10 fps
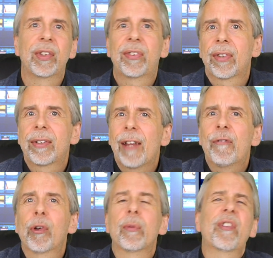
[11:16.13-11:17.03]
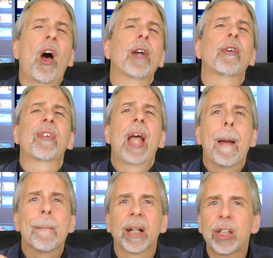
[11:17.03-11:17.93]
This is a different virus,
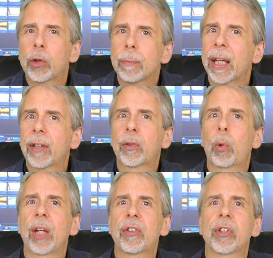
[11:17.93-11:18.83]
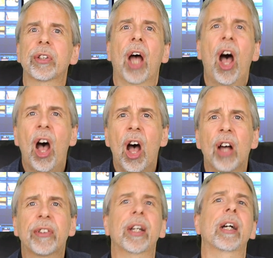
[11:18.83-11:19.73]
but it should make us question
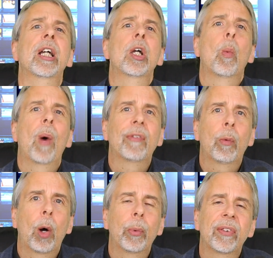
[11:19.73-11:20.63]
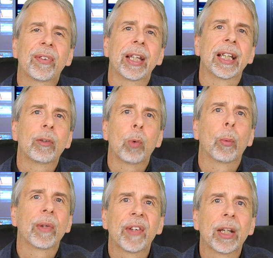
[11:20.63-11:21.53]
harder whether what we're seeing is
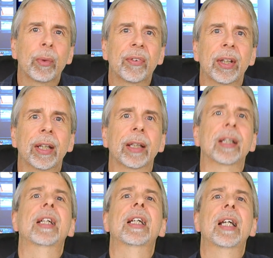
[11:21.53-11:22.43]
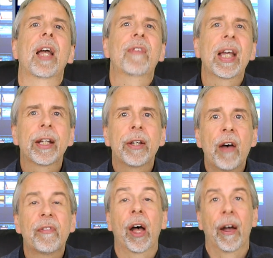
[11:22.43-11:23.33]
what we think we're seeing. Then
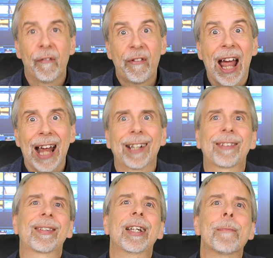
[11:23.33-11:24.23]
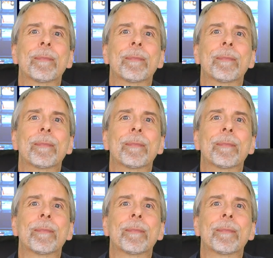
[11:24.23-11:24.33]
another fact.